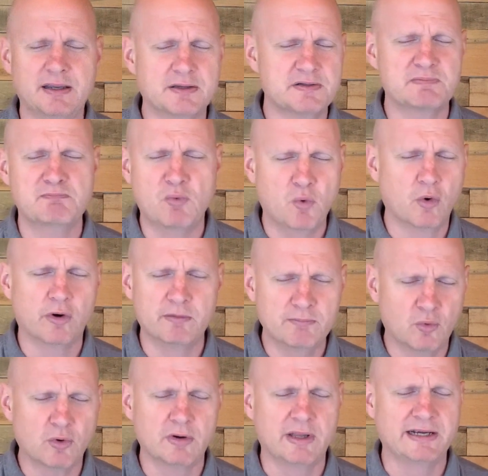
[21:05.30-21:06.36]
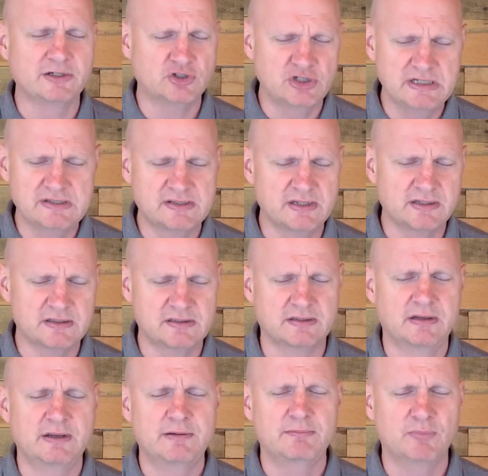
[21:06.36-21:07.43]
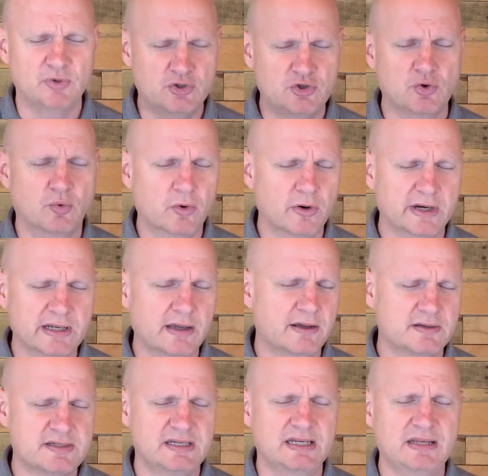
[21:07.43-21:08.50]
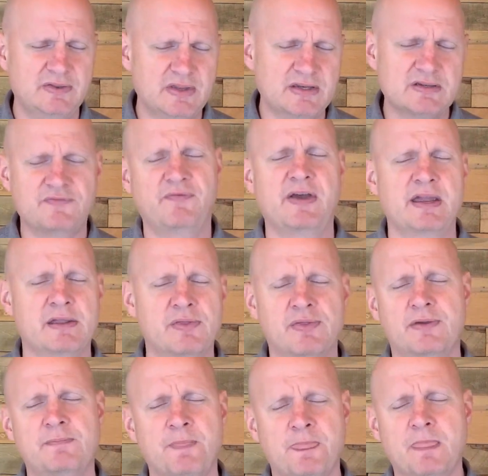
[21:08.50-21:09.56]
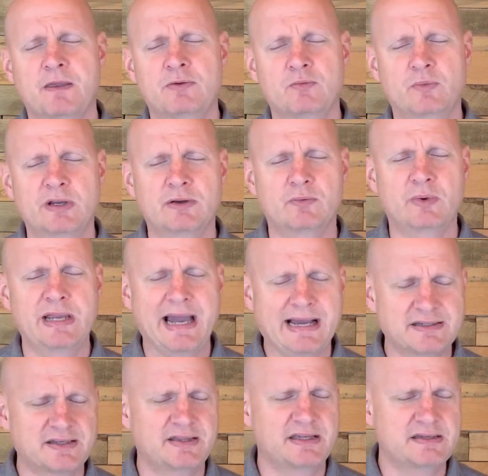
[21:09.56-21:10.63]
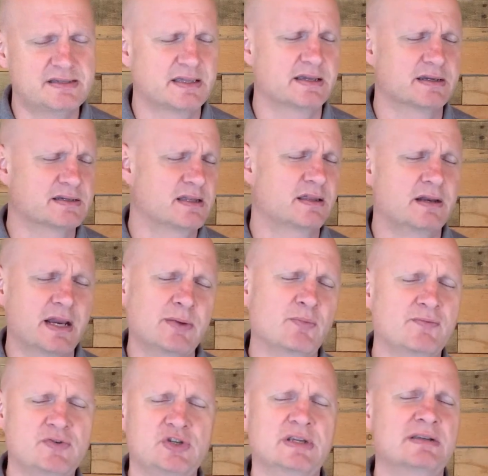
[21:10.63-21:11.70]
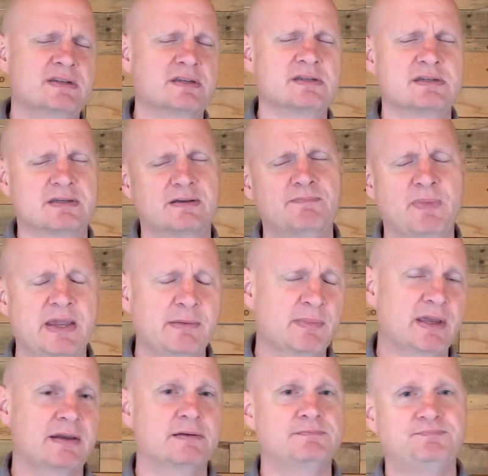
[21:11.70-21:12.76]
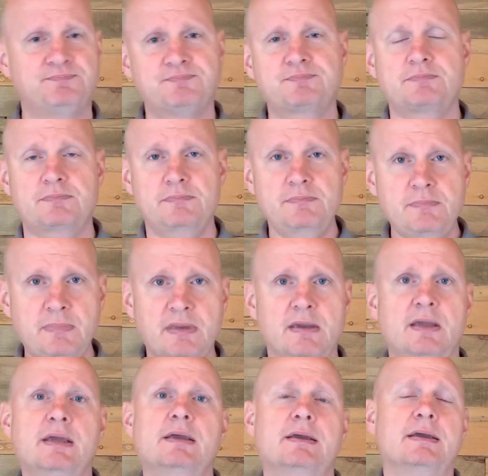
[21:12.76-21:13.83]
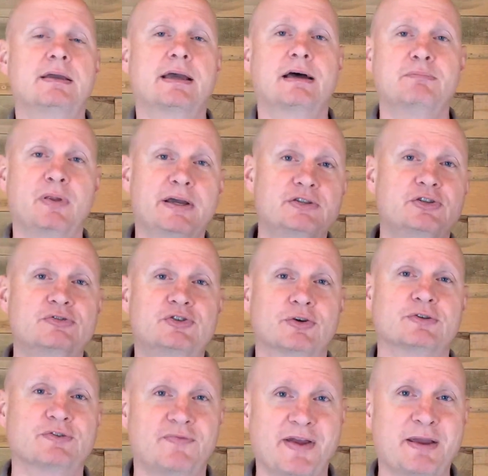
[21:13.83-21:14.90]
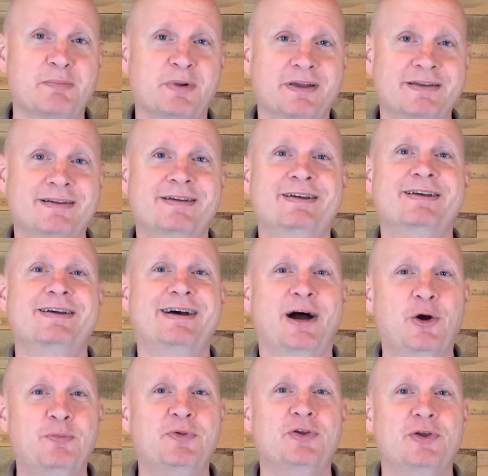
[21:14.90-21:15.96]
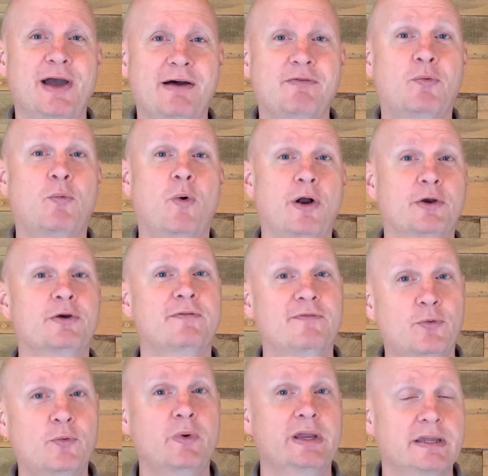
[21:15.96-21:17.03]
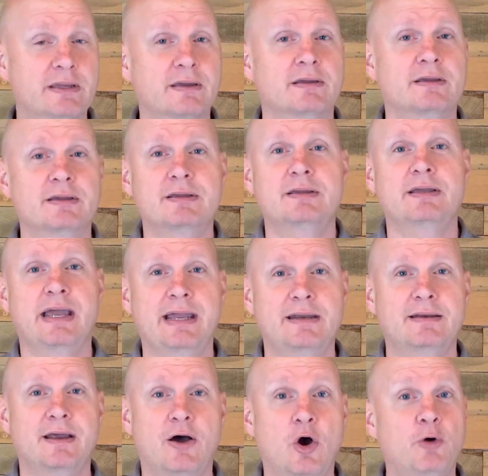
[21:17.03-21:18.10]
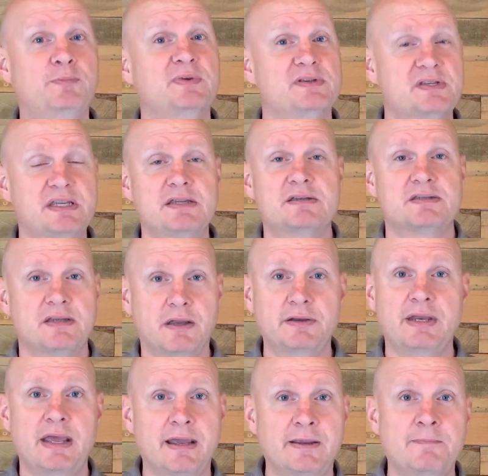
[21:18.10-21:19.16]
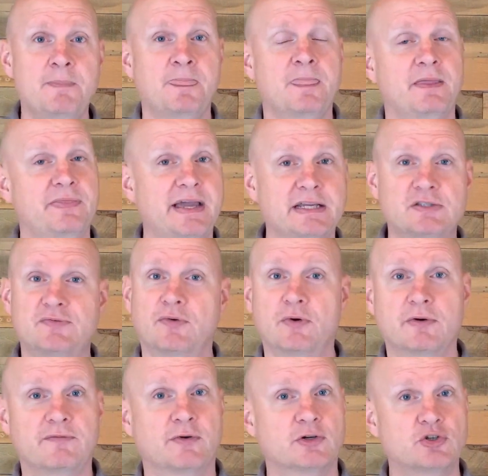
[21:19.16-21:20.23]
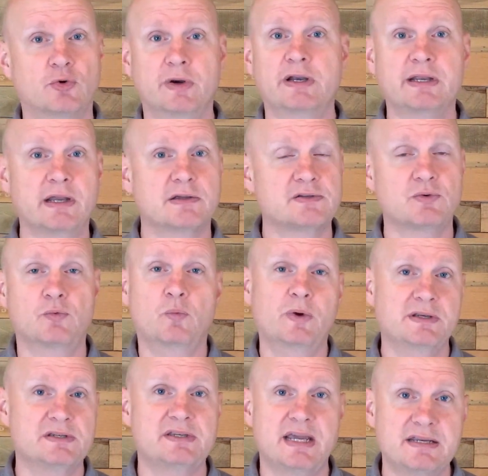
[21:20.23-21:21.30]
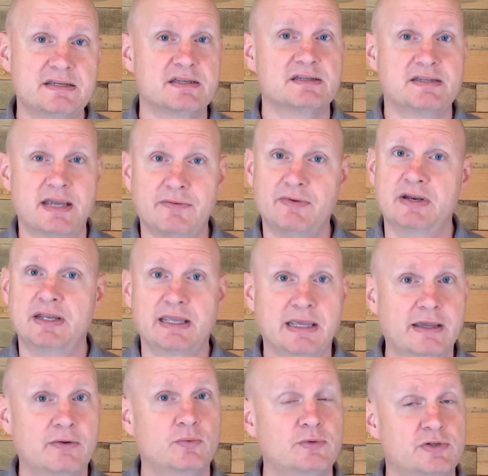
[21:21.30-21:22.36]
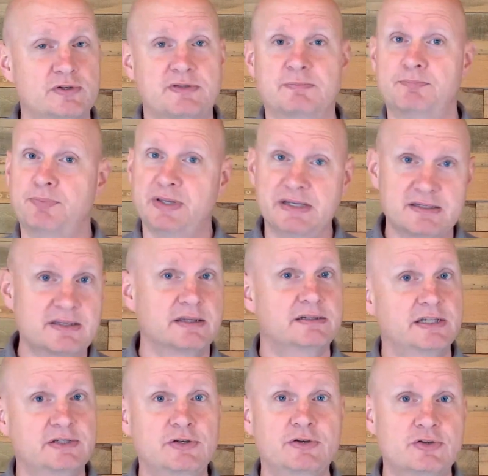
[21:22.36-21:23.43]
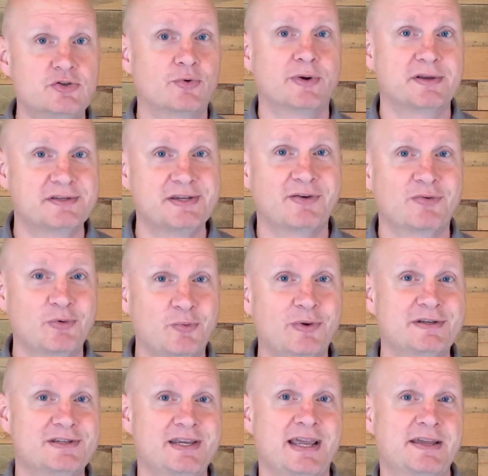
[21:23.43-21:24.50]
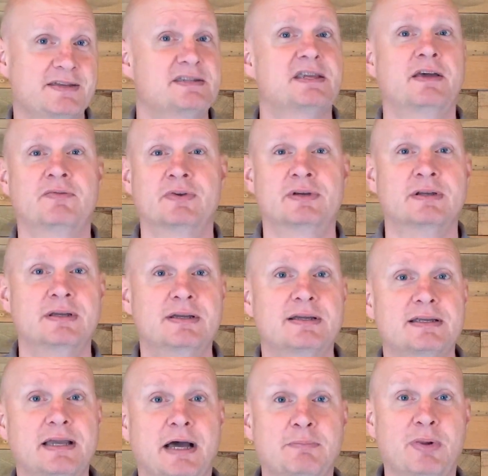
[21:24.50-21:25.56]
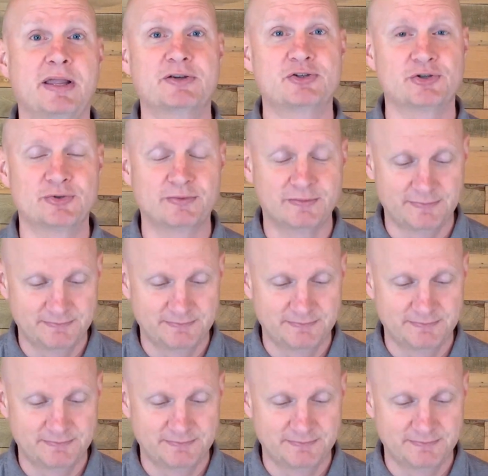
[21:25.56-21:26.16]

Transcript: us more and more like Jesus, maturing us in this faith. We ask these things in the name of Jesus. Amen. God bless you, church family. I hope that you have a wonderful week, and I hope to see you Sunday. Thanks for joining us on Wednesdays at 7. Again, just please continue to join us every Wednesday at 7. God bless you.